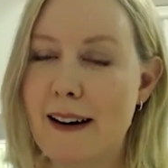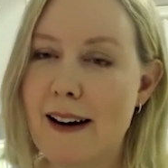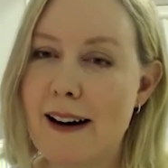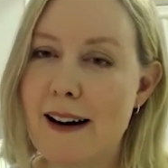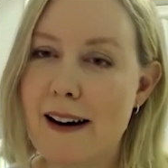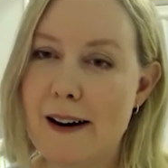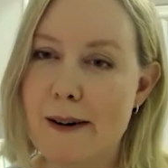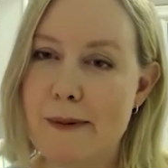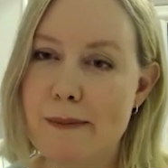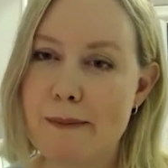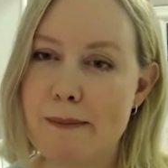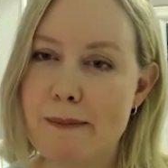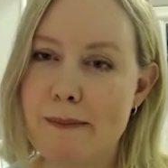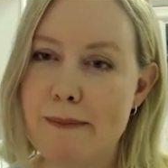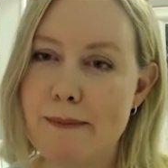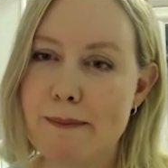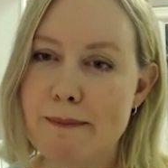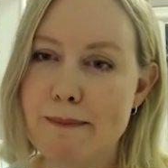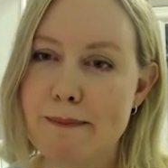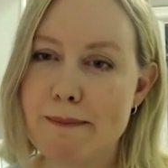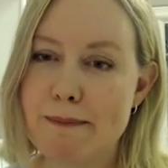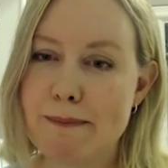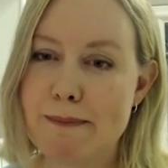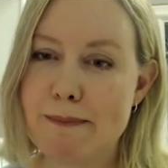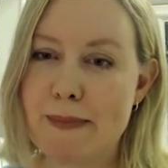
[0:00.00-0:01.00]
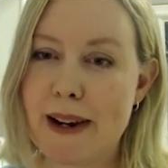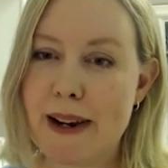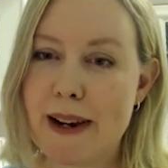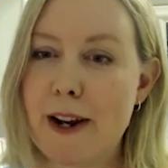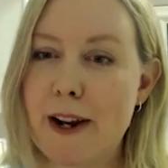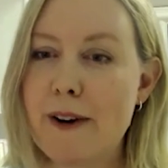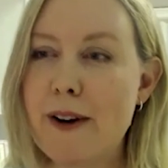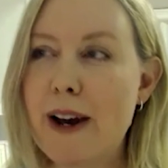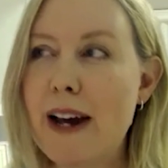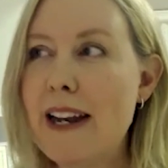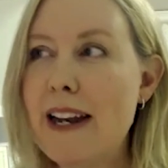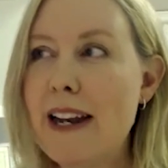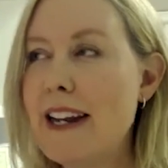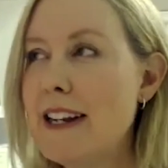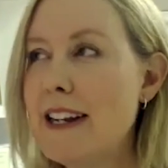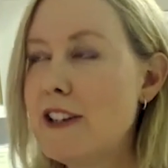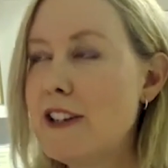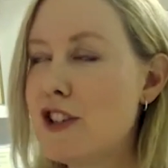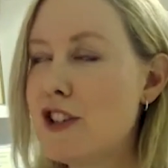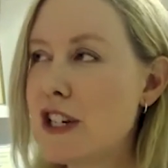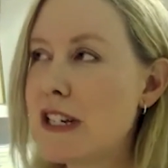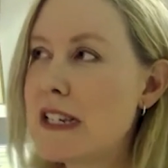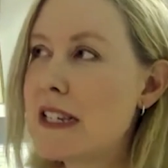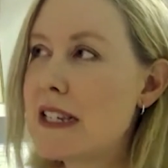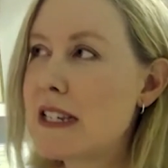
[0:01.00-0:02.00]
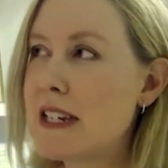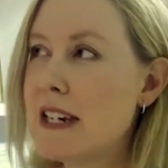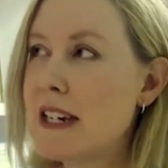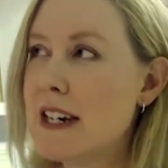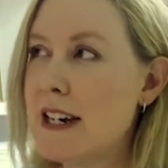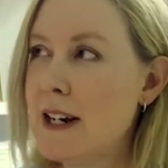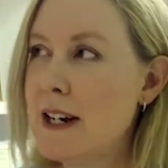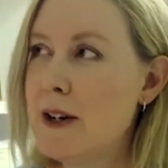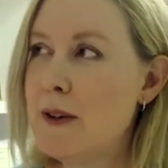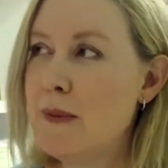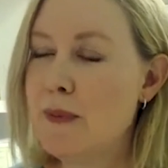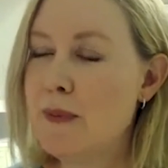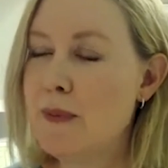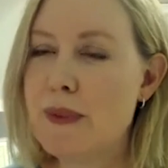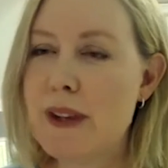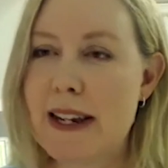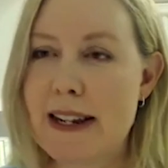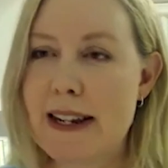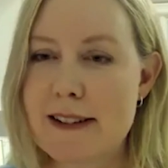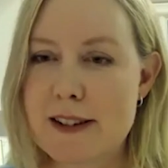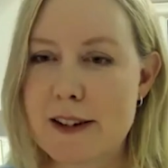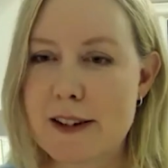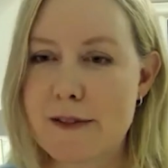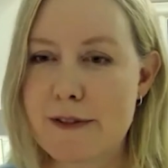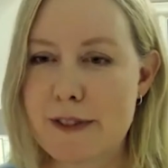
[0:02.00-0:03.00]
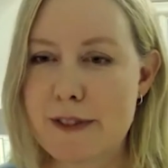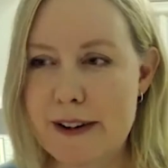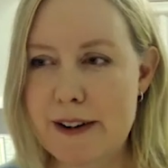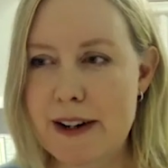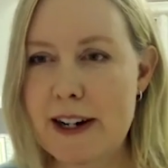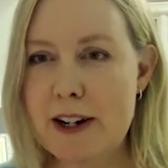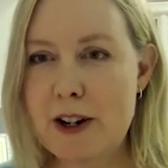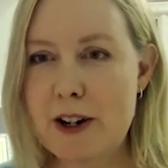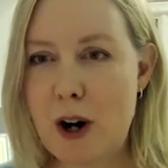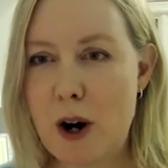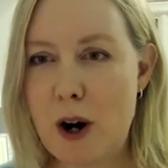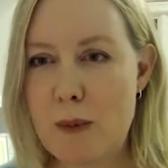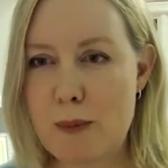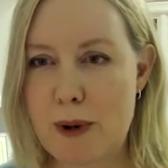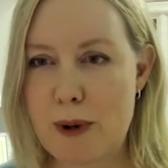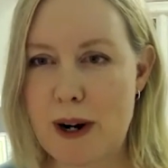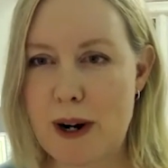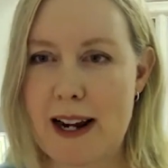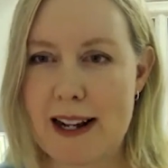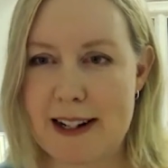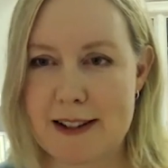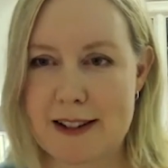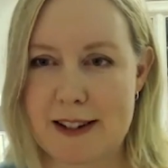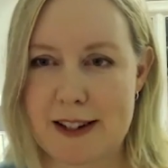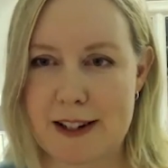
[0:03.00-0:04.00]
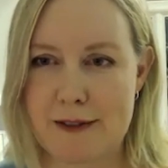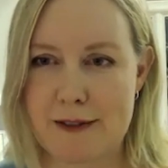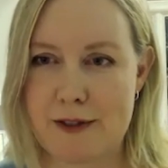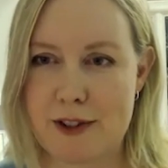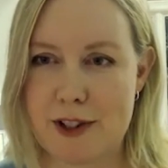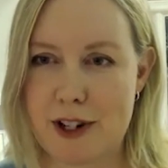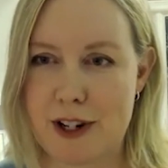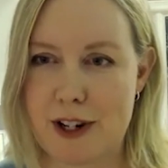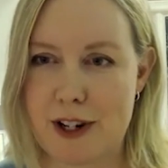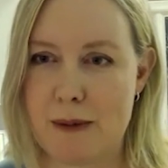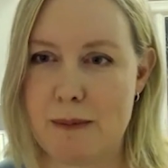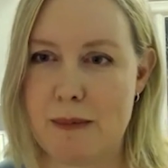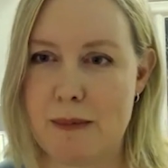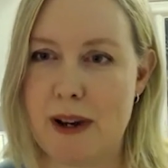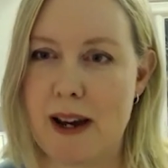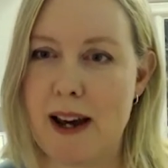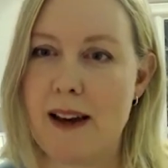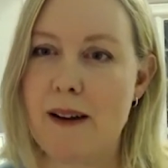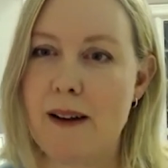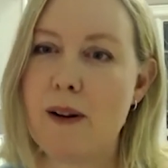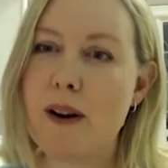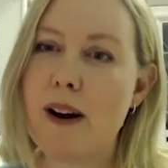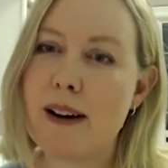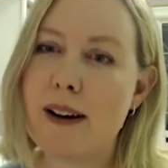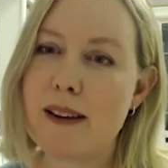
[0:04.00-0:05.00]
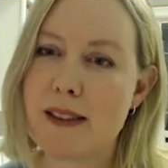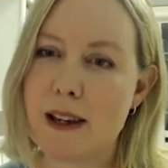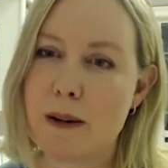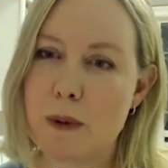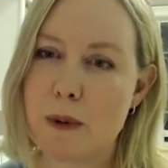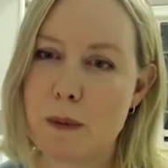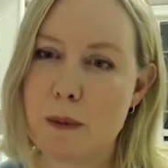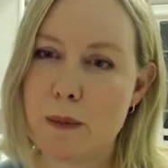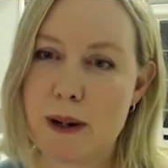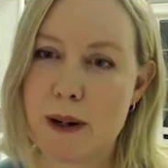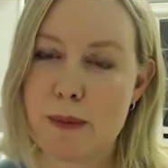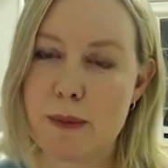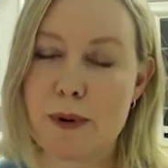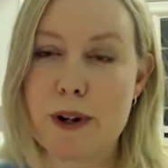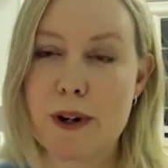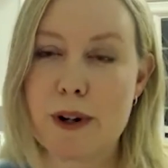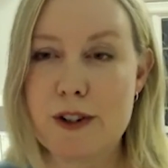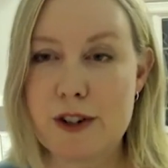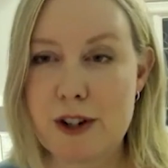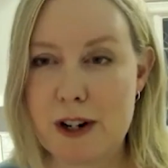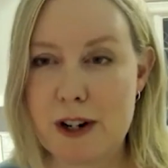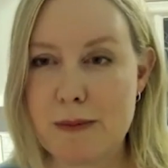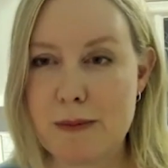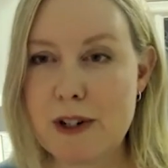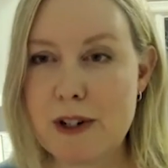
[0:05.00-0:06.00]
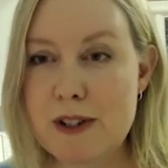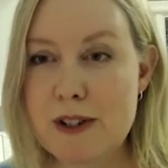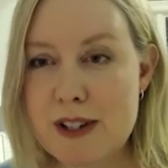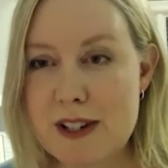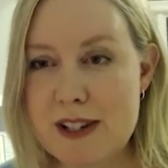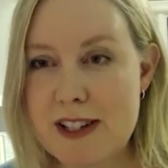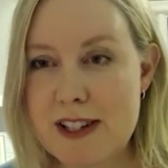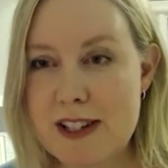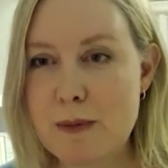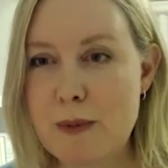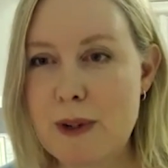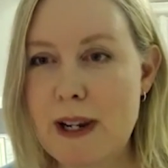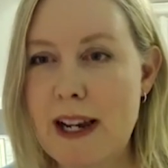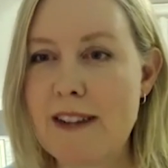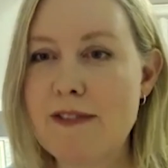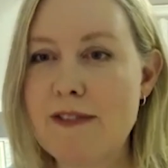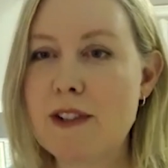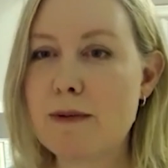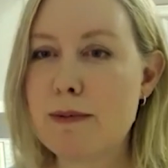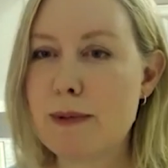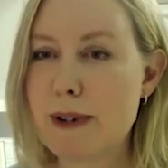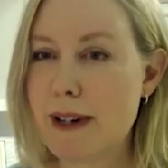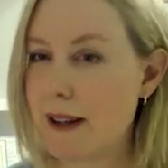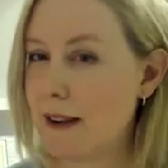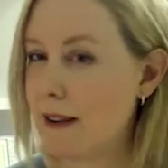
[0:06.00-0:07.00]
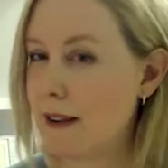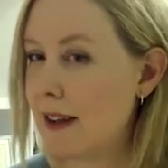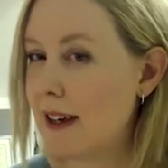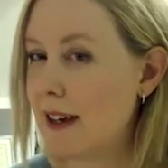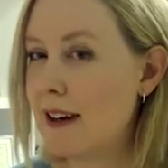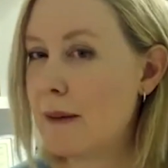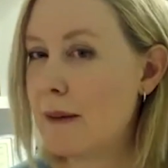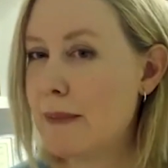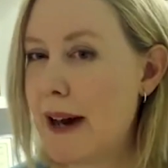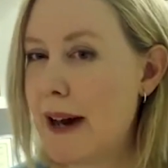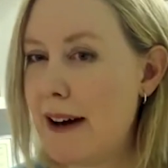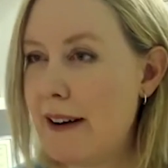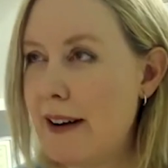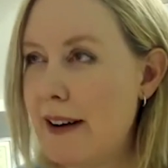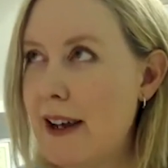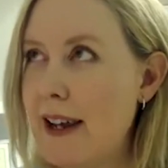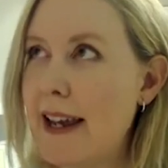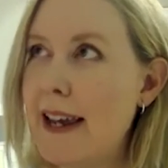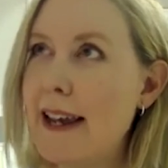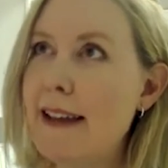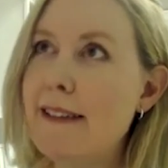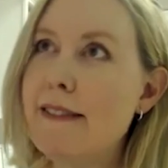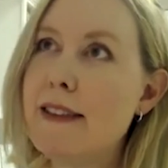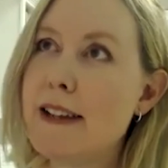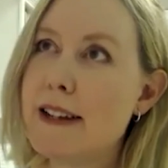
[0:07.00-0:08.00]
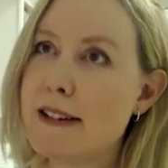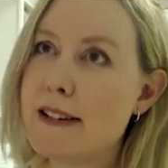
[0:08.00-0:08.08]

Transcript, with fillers: Um, you know, and it just, it's a very comprehensive term. And I think when we approach our immune system, we have to really think about it in